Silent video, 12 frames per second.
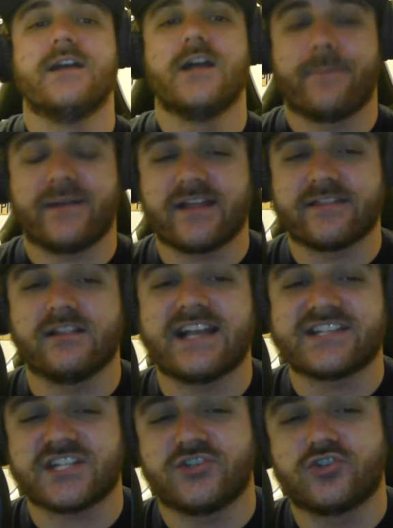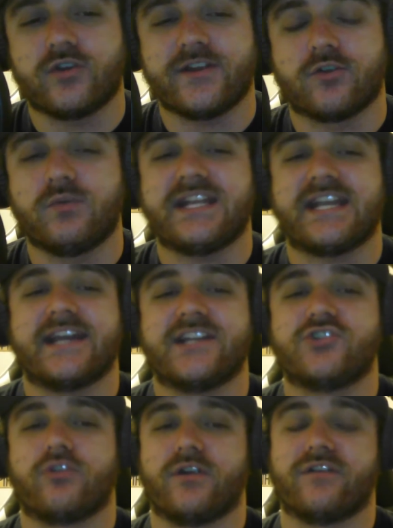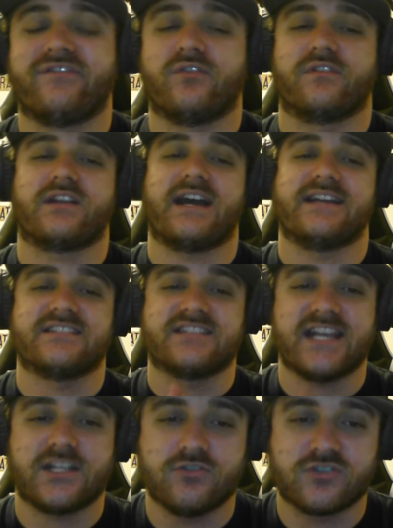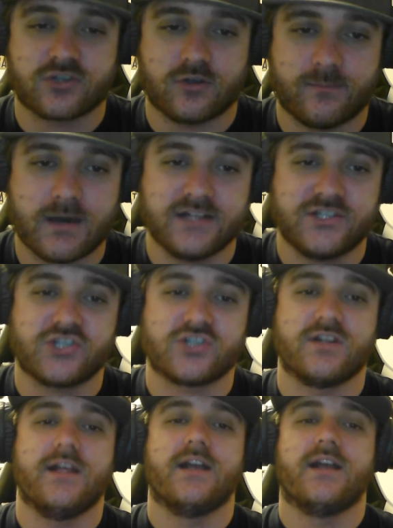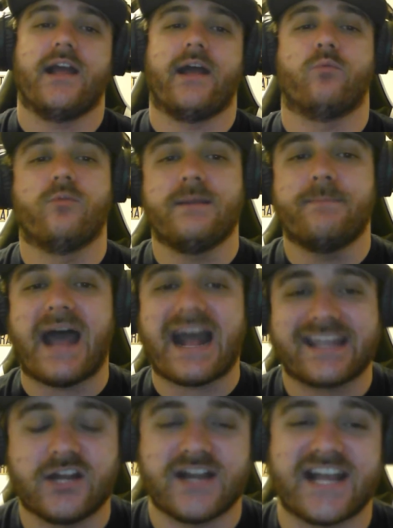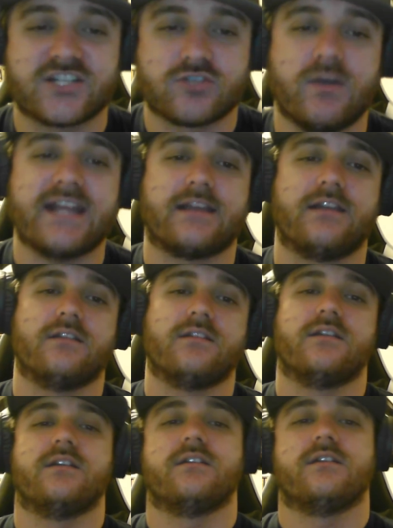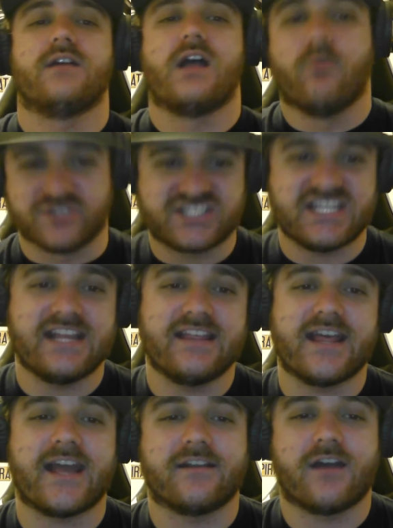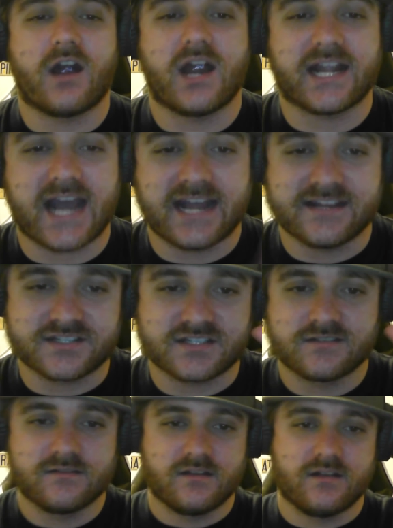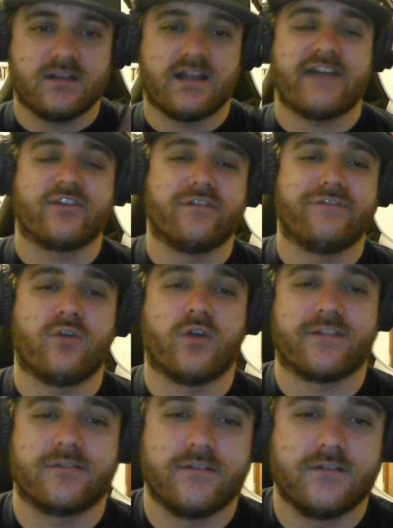But nonetheless, enjoy your weekend. Enjoy your 4th, guys. Thank you so much. And we'll be back here next week. We'll see you then. All right, guys. Have a good 4th.